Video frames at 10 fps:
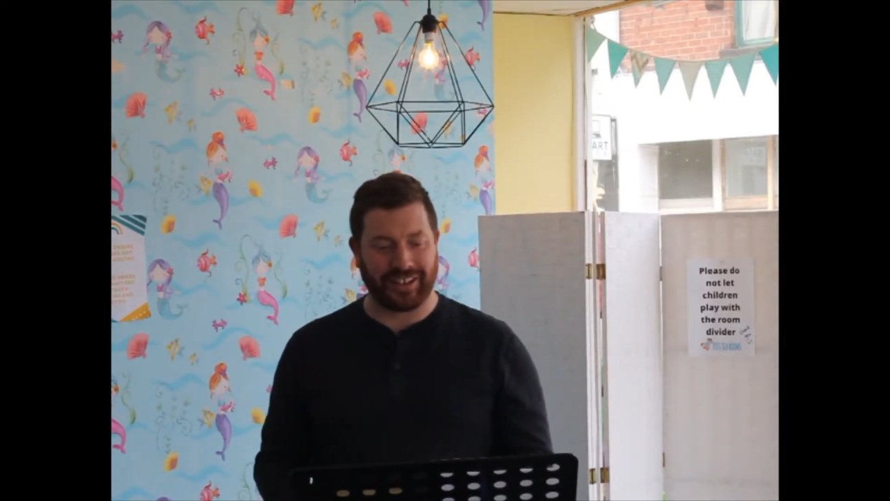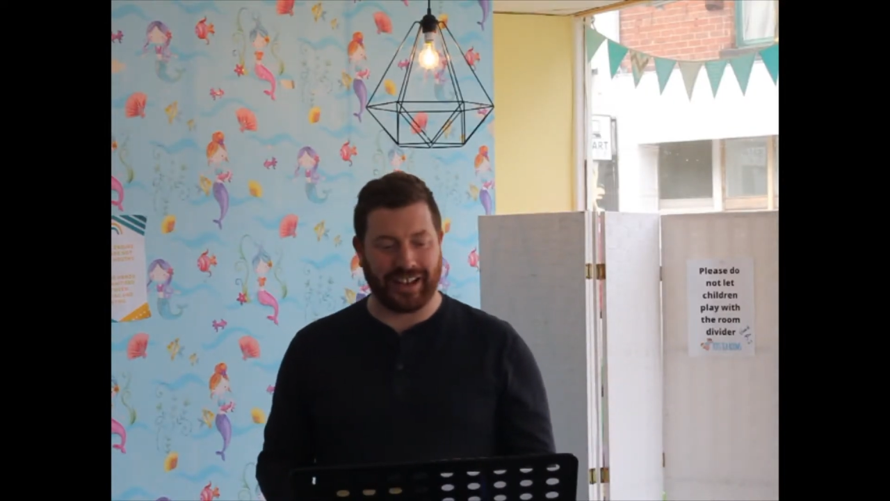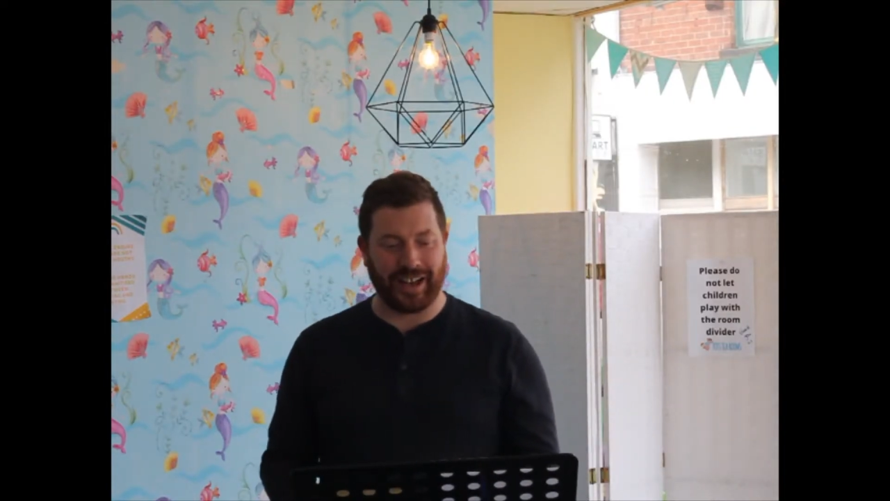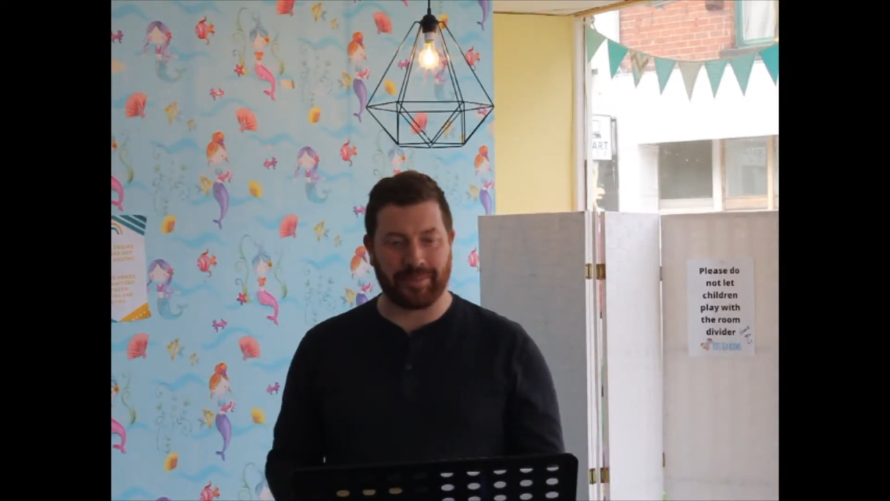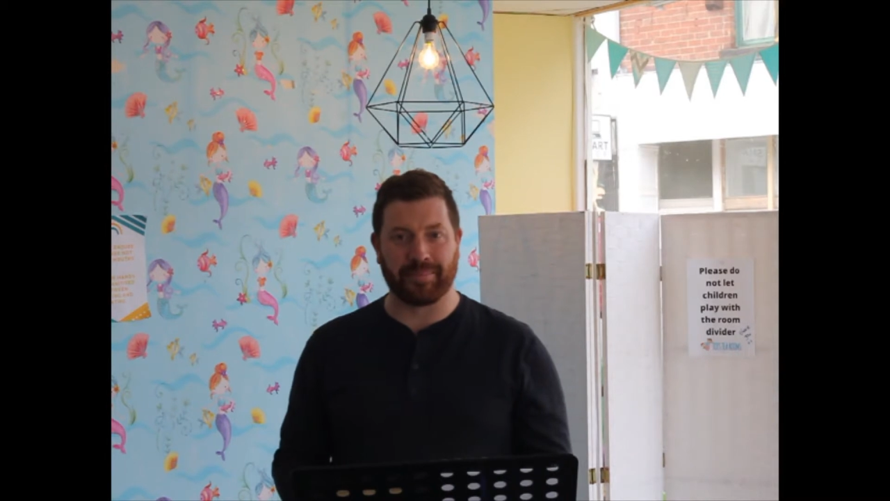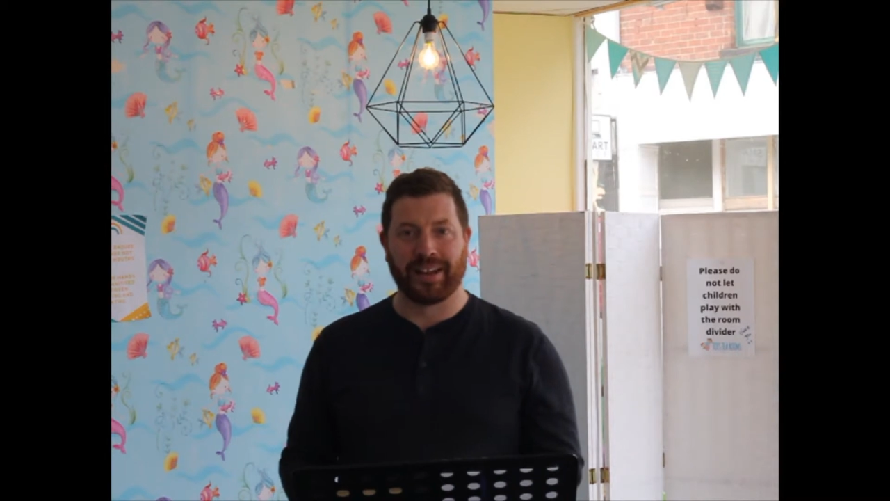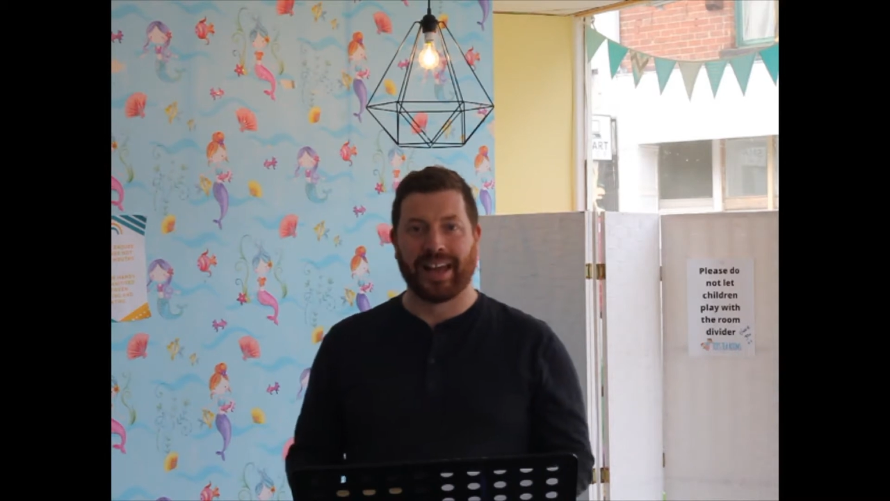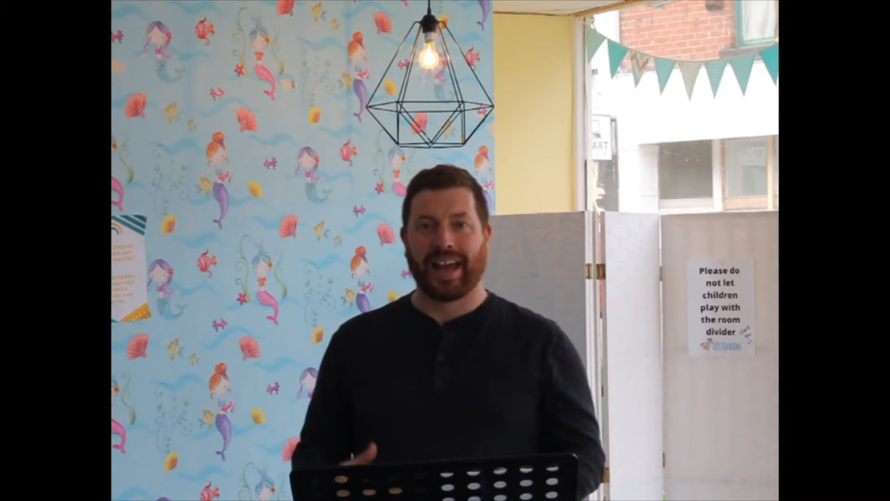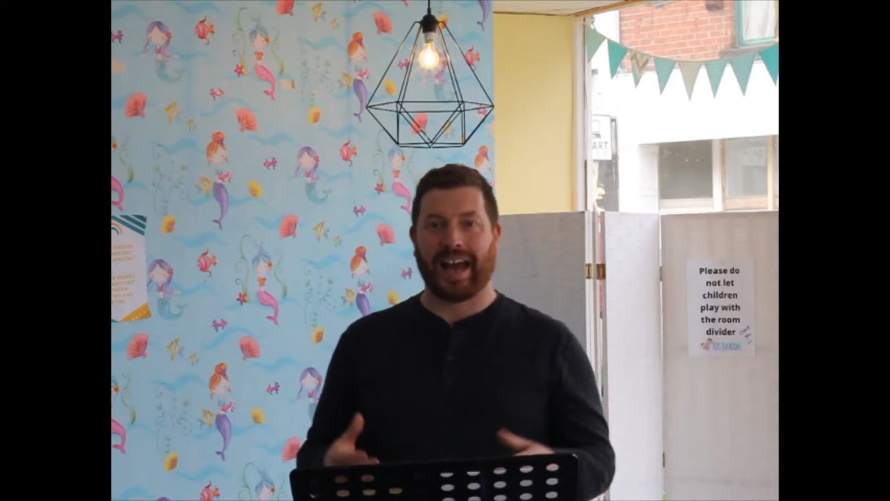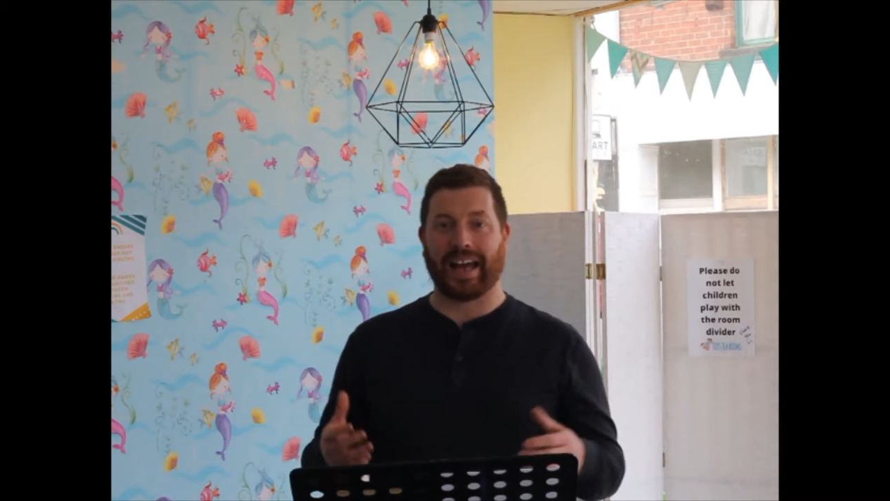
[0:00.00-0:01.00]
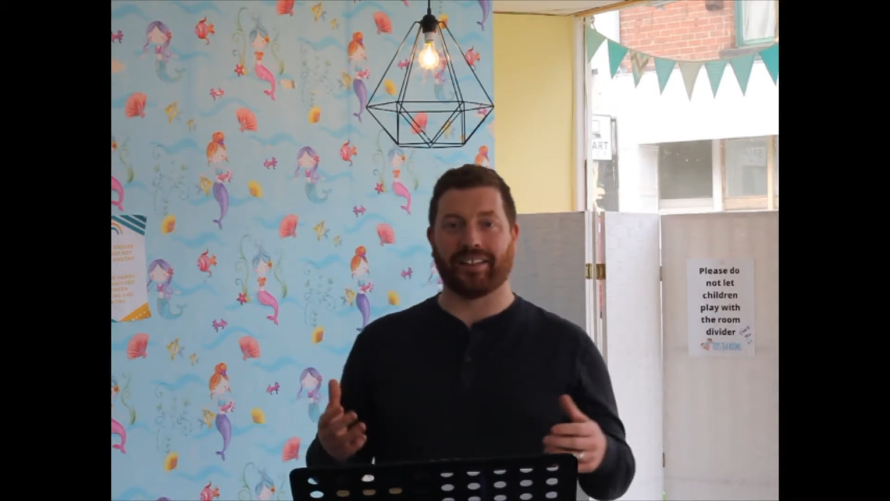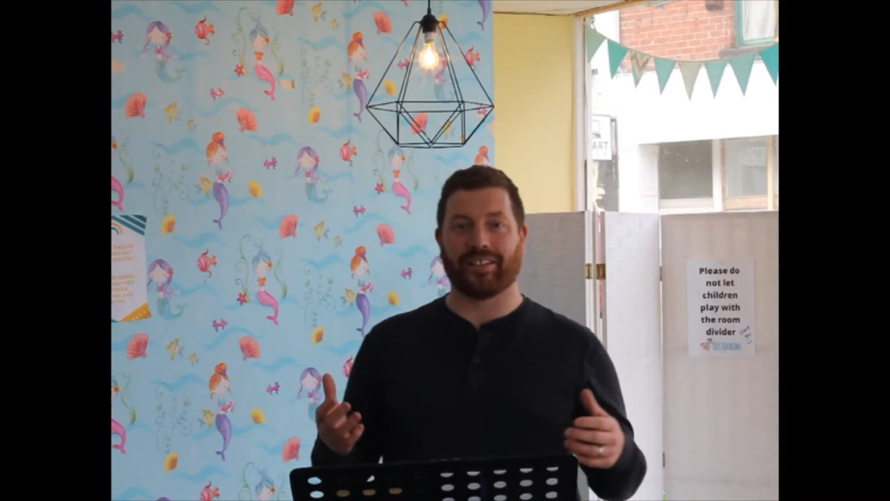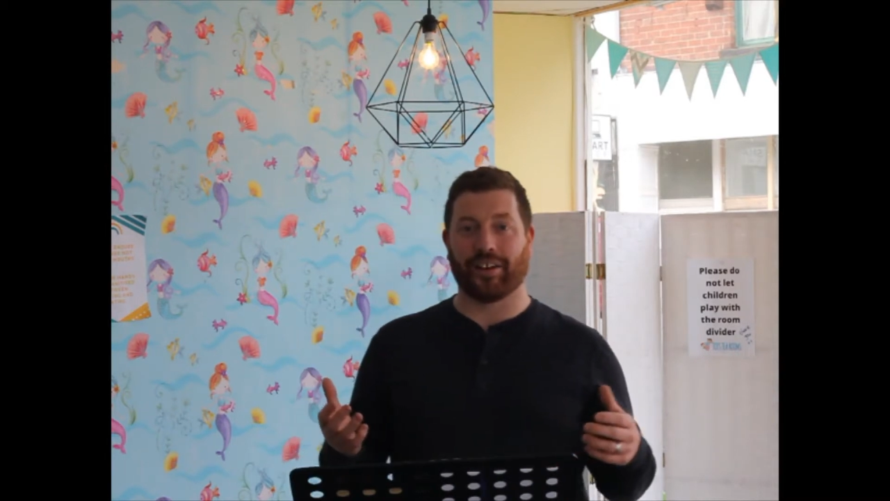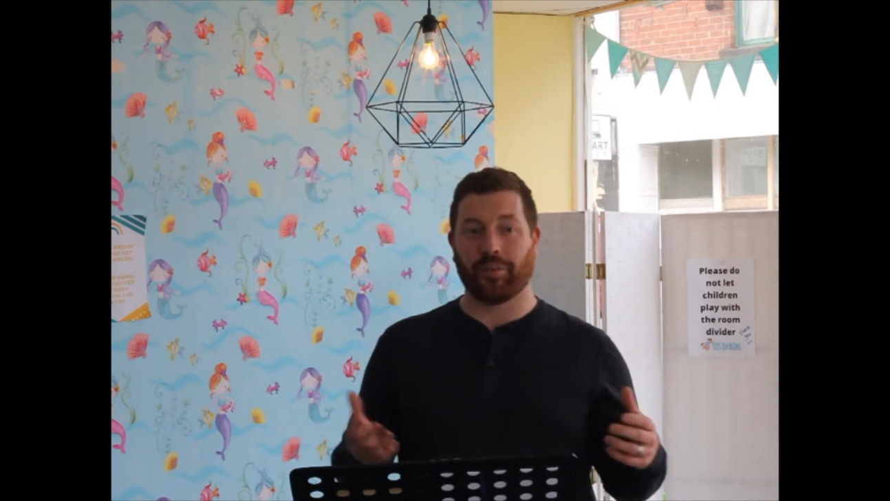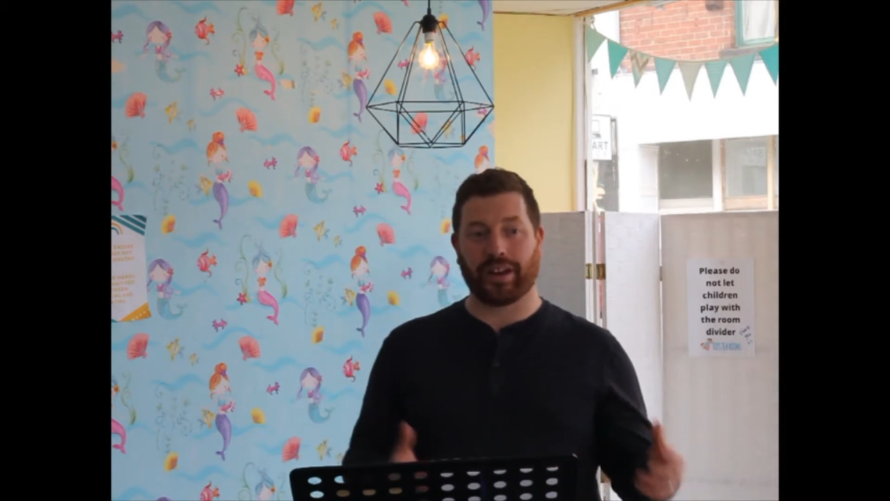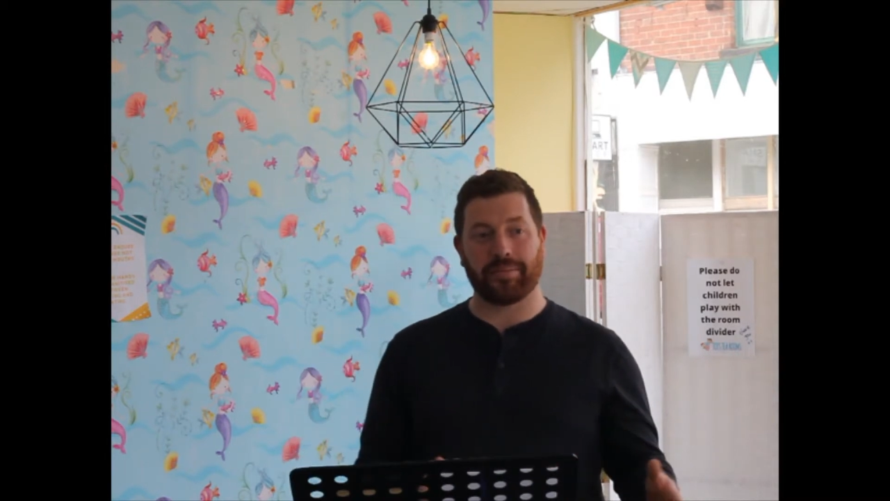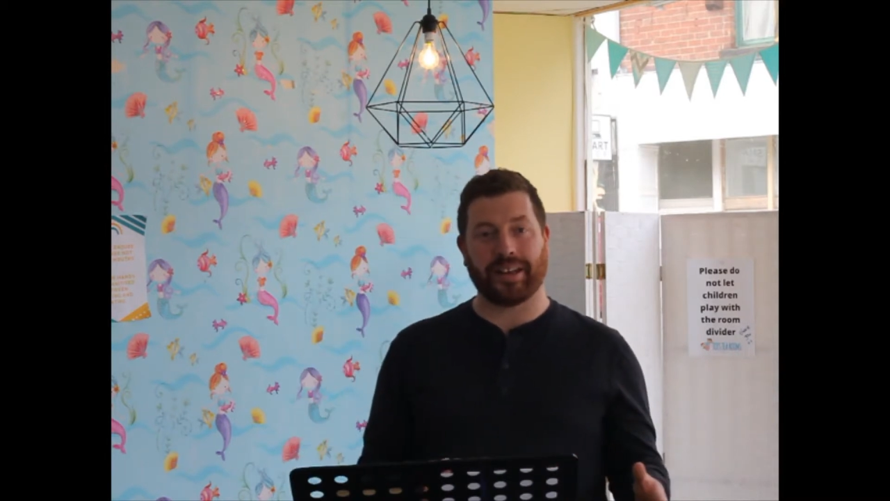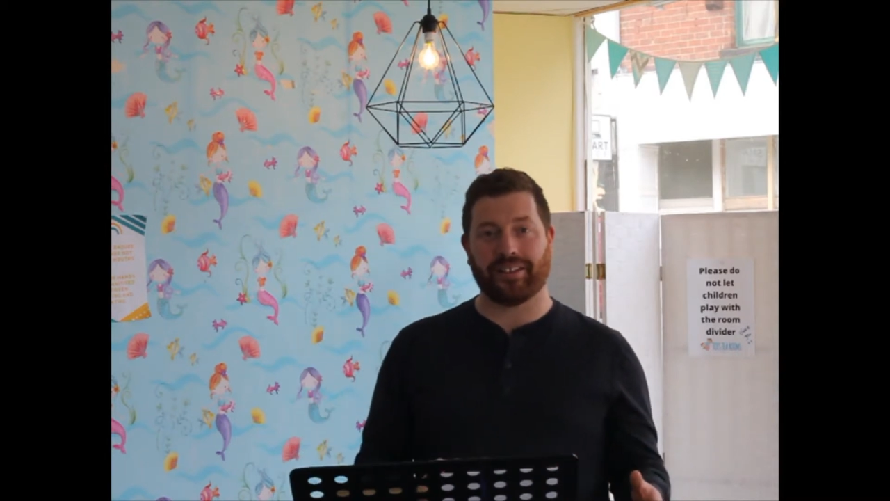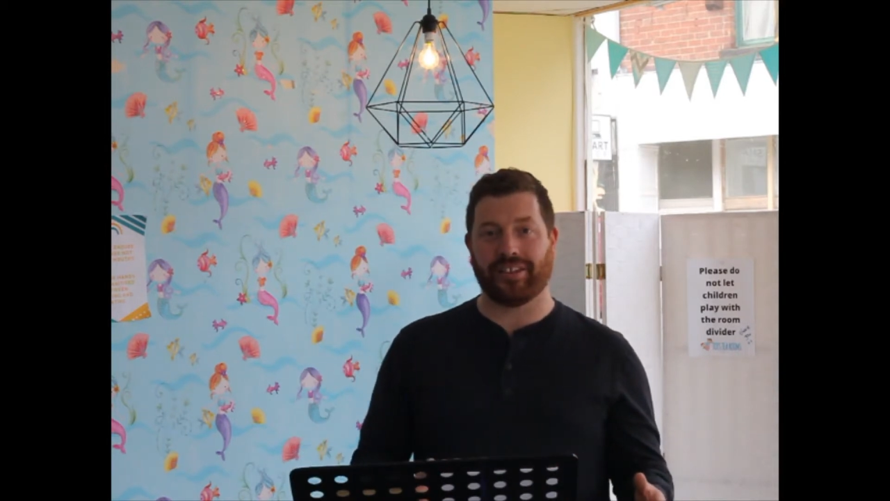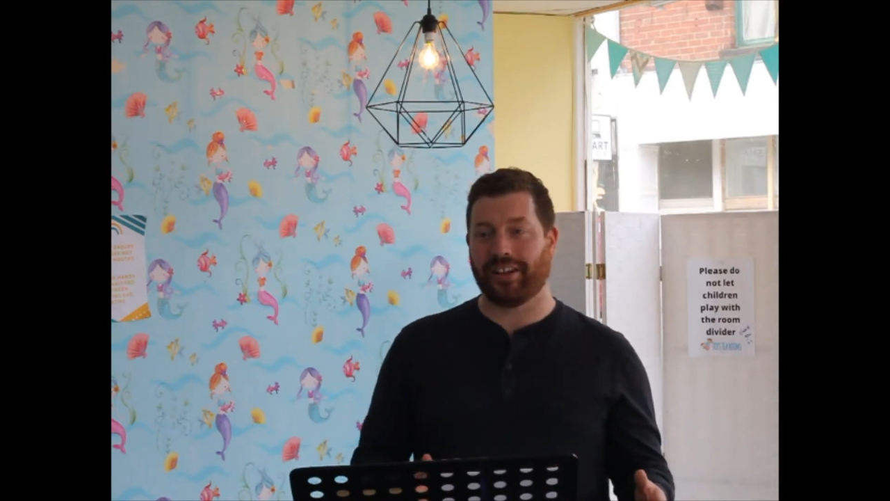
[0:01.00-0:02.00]
We're going to
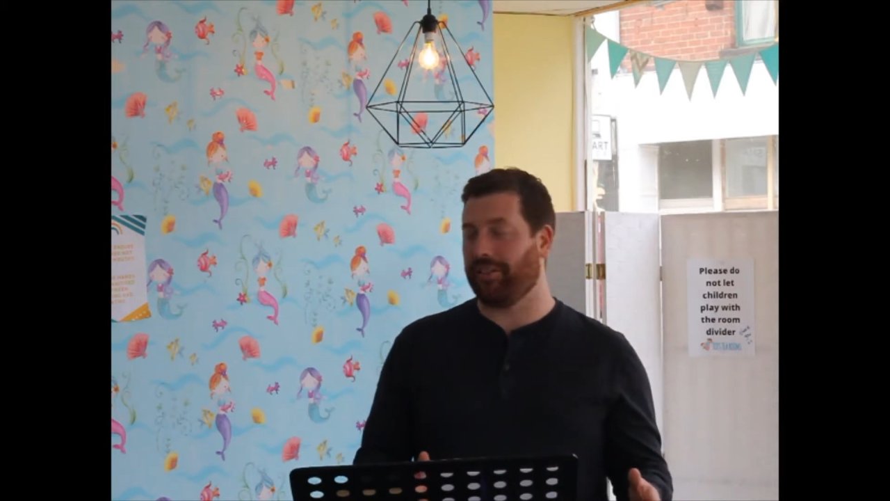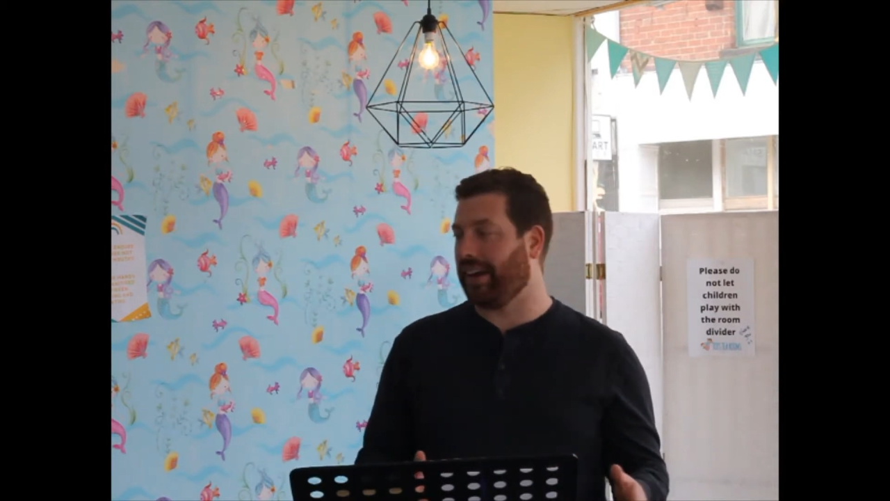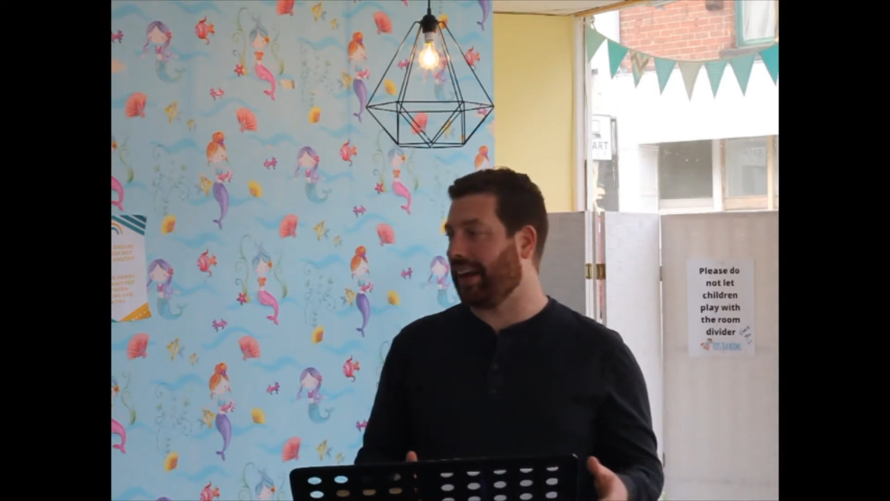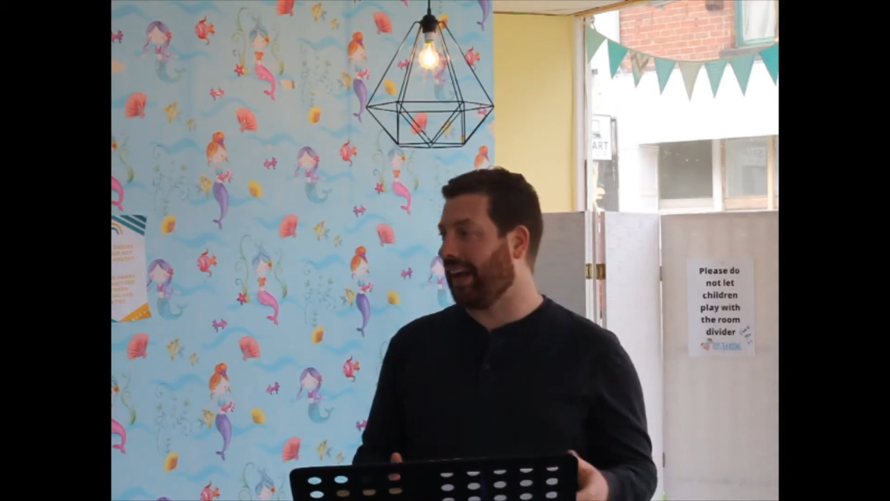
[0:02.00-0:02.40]
be continuing